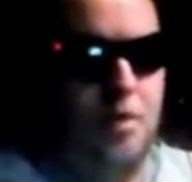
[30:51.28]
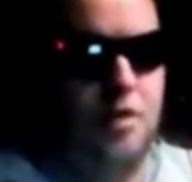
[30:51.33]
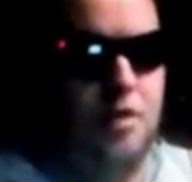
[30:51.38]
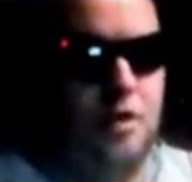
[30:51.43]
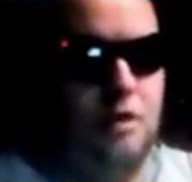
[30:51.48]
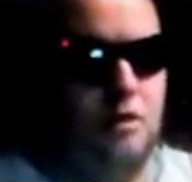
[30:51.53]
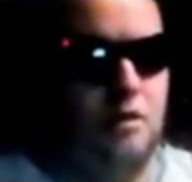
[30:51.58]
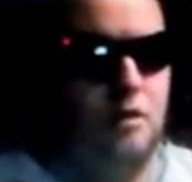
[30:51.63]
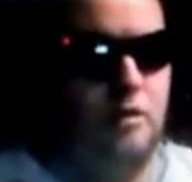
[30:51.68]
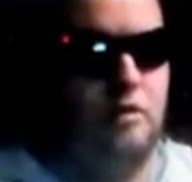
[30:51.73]

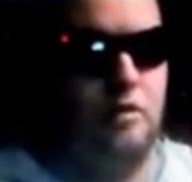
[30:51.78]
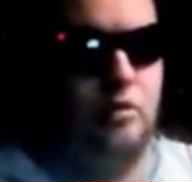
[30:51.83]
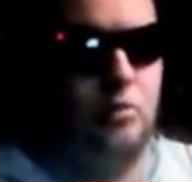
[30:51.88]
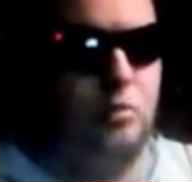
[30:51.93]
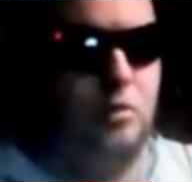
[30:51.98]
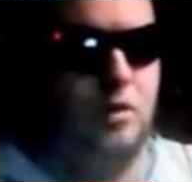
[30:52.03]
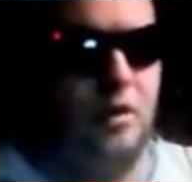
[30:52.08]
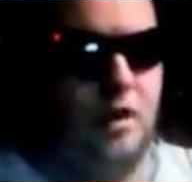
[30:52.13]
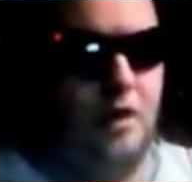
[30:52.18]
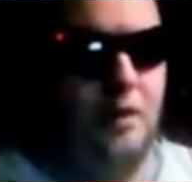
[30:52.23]
Put it
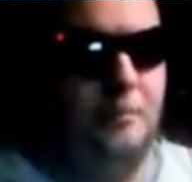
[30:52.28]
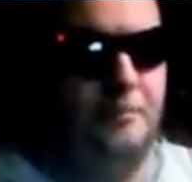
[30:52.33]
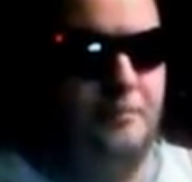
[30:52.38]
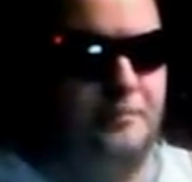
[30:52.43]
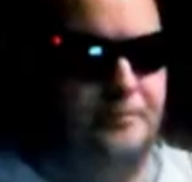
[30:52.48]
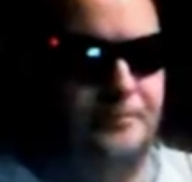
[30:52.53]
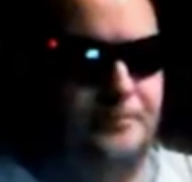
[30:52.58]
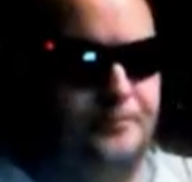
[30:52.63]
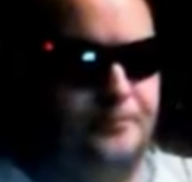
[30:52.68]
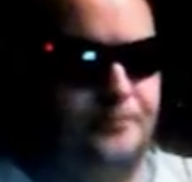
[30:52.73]
this way.
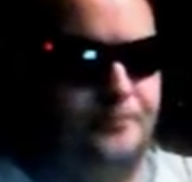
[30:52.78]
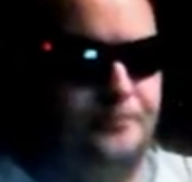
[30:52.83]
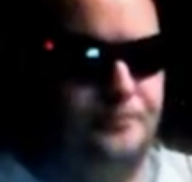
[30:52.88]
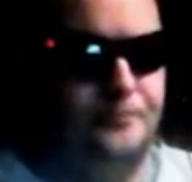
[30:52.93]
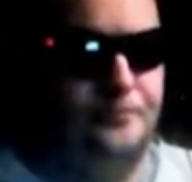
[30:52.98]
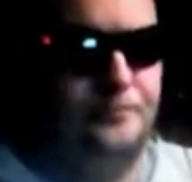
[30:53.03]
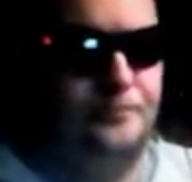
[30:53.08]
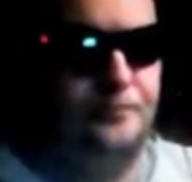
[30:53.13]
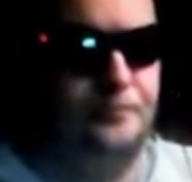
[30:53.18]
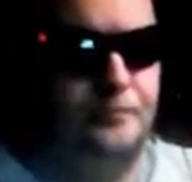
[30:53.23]

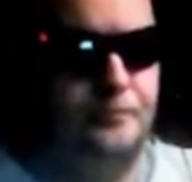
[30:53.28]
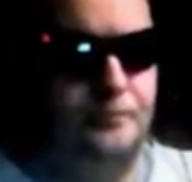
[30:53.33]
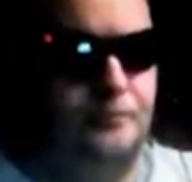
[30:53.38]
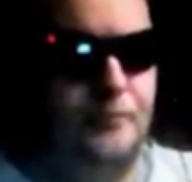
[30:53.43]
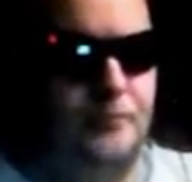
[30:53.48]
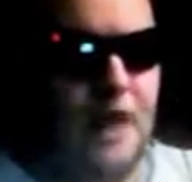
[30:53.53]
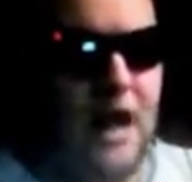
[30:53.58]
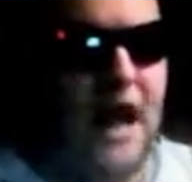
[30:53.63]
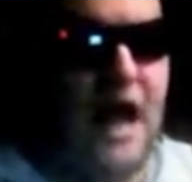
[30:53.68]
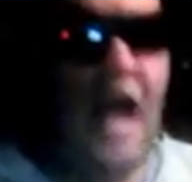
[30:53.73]

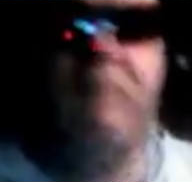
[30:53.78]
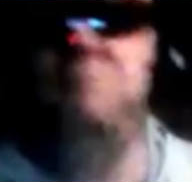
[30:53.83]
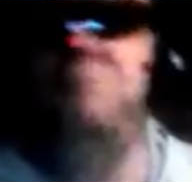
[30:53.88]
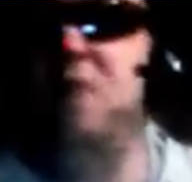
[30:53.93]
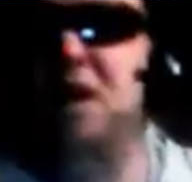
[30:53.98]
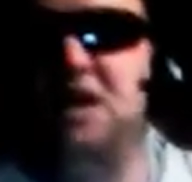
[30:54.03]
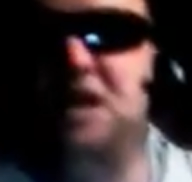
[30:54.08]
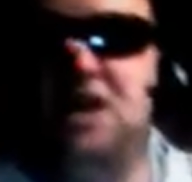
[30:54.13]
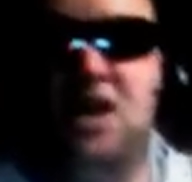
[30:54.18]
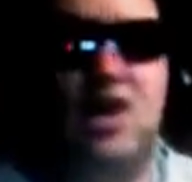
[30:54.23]

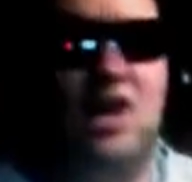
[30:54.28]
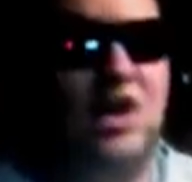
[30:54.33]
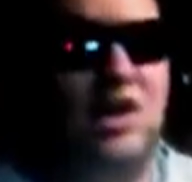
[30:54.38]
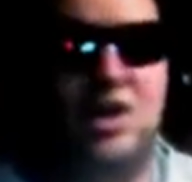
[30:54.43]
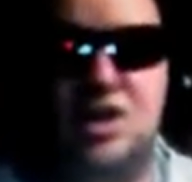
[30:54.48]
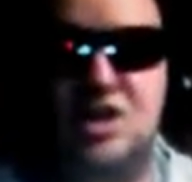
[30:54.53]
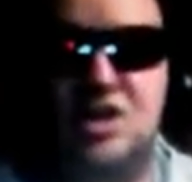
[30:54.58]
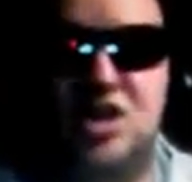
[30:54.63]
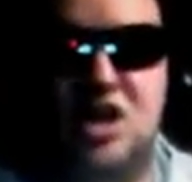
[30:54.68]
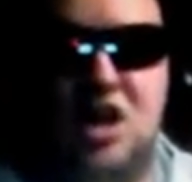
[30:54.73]
I'm not gonna
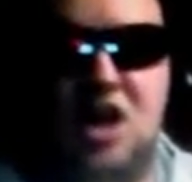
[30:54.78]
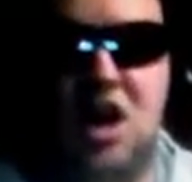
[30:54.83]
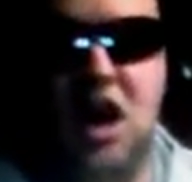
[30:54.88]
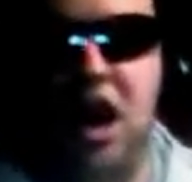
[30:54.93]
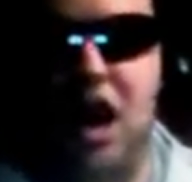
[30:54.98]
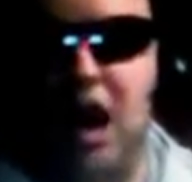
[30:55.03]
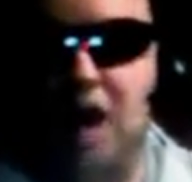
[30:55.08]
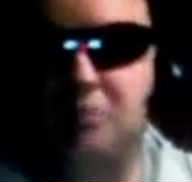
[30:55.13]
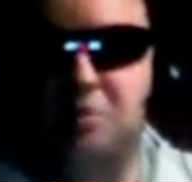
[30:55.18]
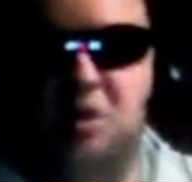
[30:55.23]
hurt you.
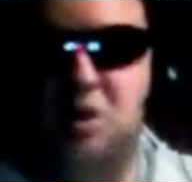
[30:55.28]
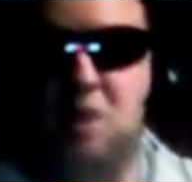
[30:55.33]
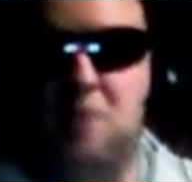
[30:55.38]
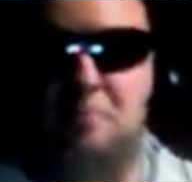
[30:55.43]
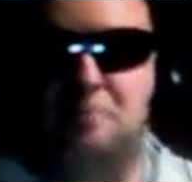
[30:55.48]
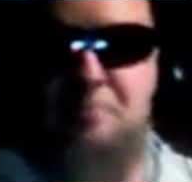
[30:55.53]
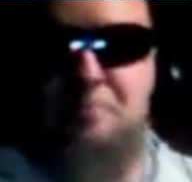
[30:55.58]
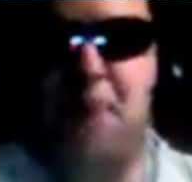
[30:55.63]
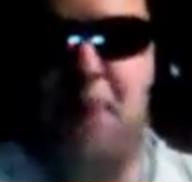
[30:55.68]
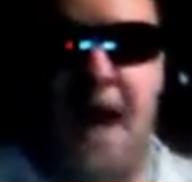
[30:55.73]
I'm
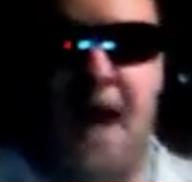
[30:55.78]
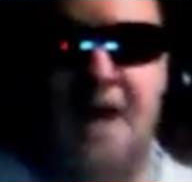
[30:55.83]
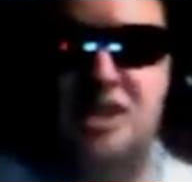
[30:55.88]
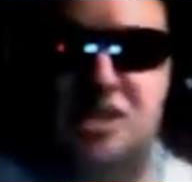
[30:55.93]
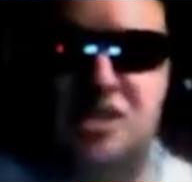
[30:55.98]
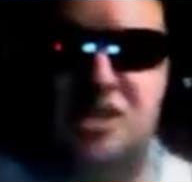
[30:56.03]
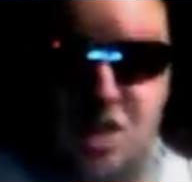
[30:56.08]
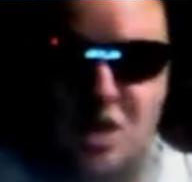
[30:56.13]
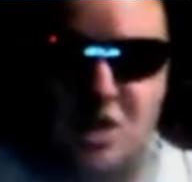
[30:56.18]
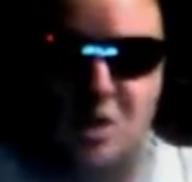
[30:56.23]
gonna
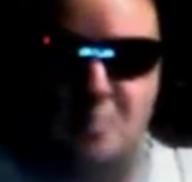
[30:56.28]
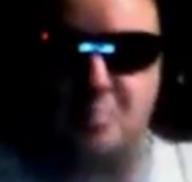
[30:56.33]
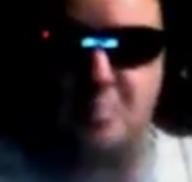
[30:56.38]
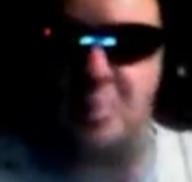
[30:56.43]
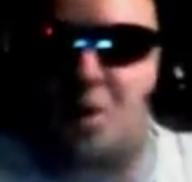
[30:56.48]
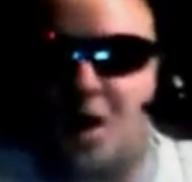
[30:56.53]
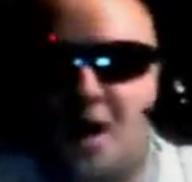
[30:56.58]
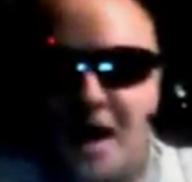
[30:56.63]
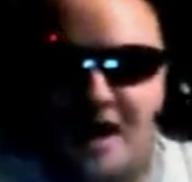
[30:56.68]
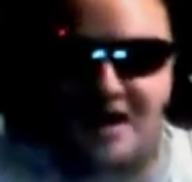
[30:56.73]
bash
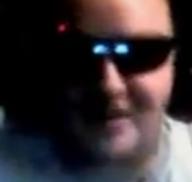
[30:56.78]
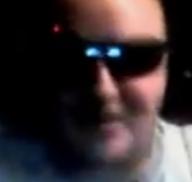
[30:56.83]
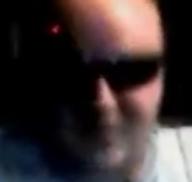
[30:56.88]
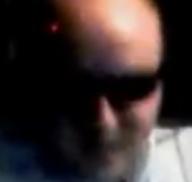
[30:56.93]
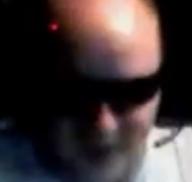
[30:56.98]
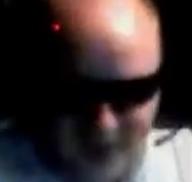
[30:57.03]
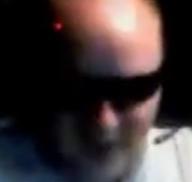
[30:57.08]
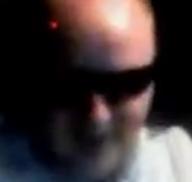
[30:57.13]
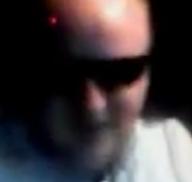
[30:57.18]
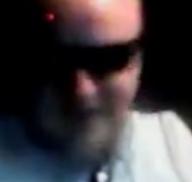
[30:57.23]
your
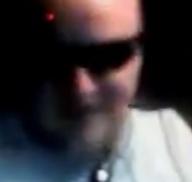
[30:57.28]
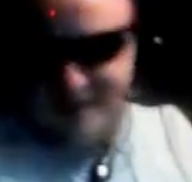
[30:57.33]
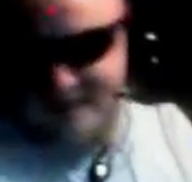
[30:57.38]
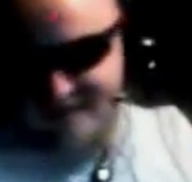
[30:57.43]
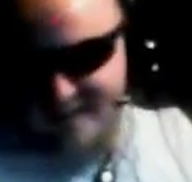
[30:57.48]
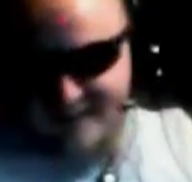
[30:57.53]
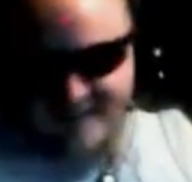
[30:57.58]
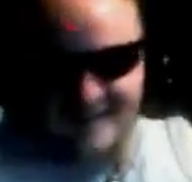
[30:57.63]
brains in.